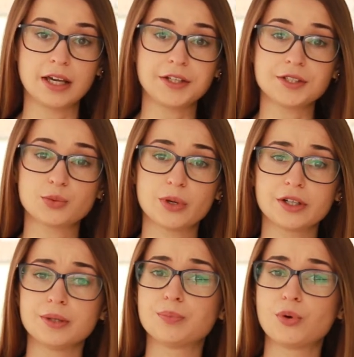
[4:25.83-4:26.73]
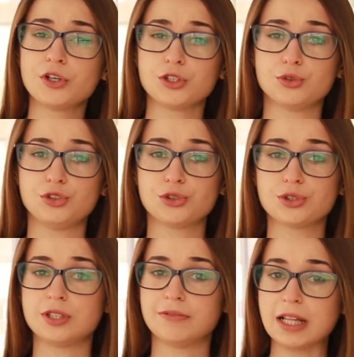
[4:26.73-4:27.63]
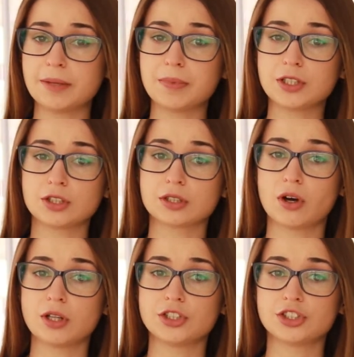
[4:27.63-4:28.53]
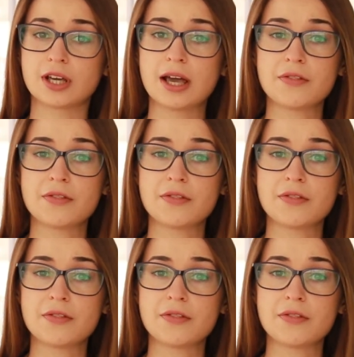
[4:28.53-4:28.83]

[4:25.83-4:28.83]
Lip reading: it is very important to choose development technologies